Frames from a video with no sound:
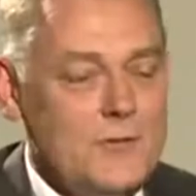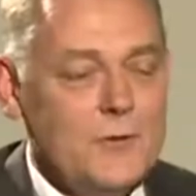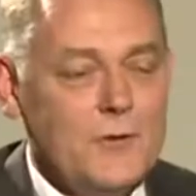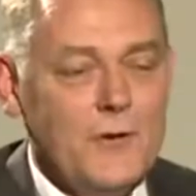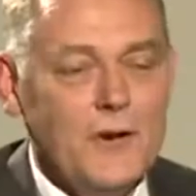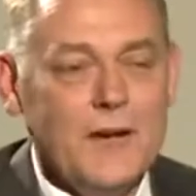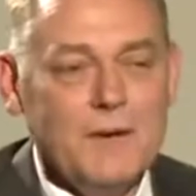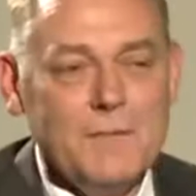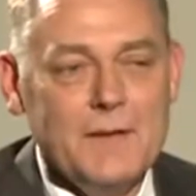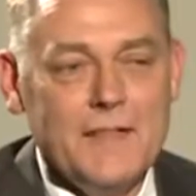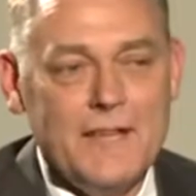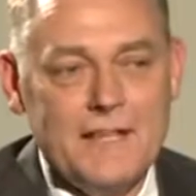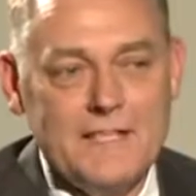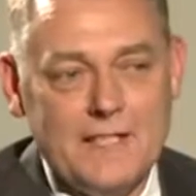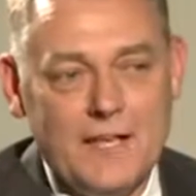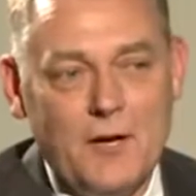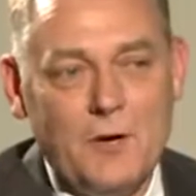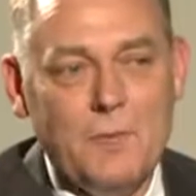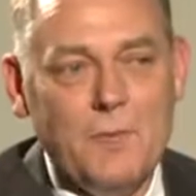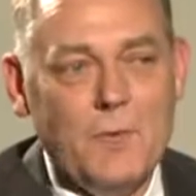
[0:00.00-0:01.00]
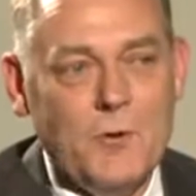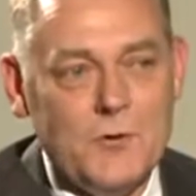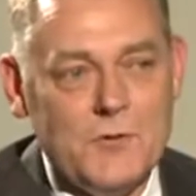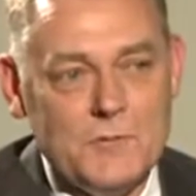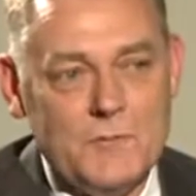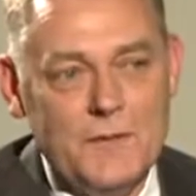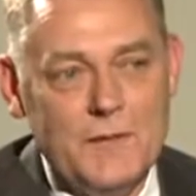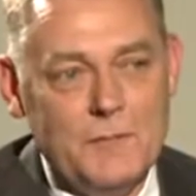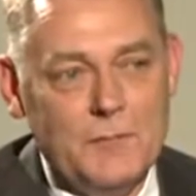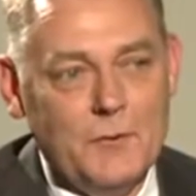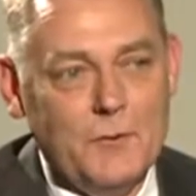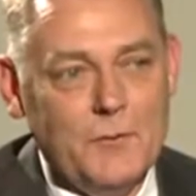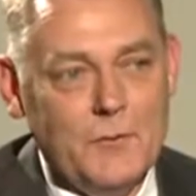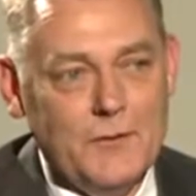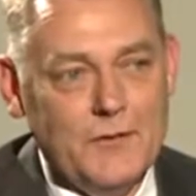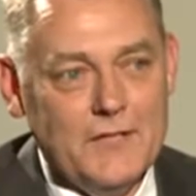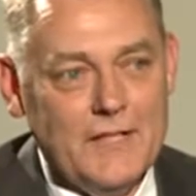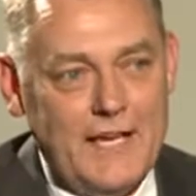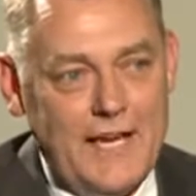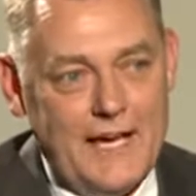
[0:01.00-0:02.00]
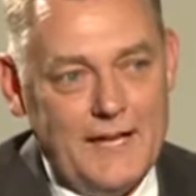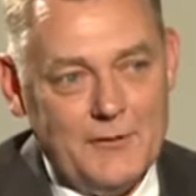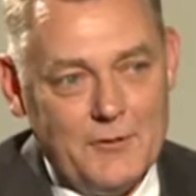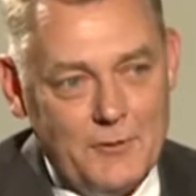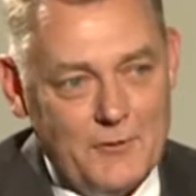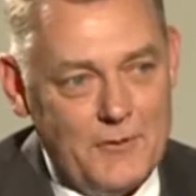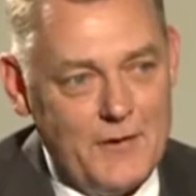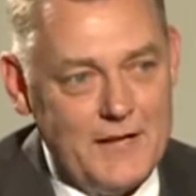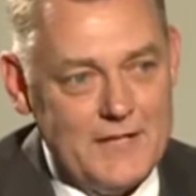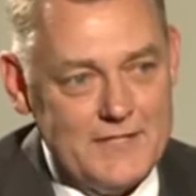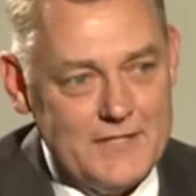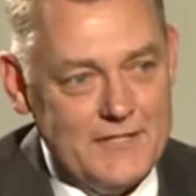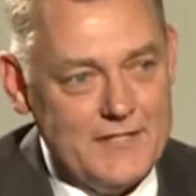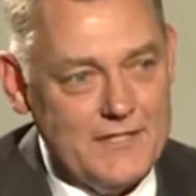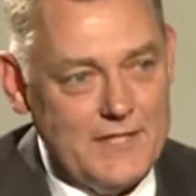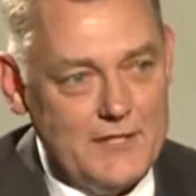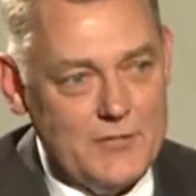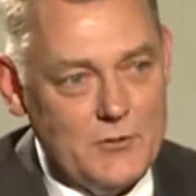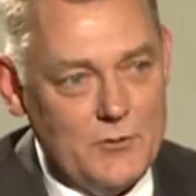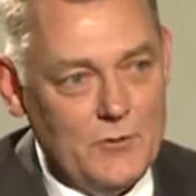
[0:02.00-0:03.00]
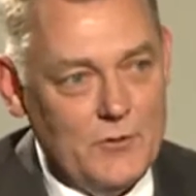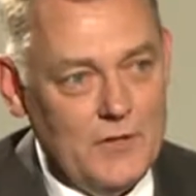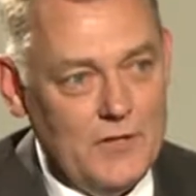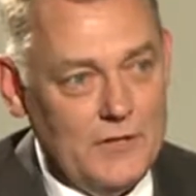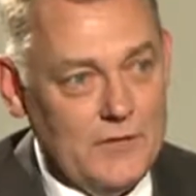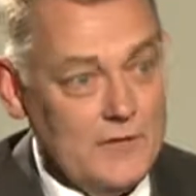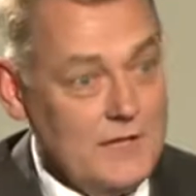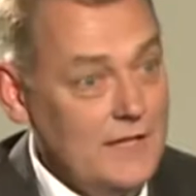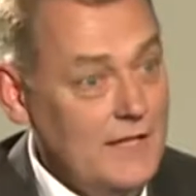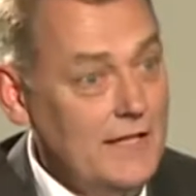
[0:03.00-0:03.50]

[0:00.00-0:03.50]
Sure. I mean, that's how most people would categorize essential oils.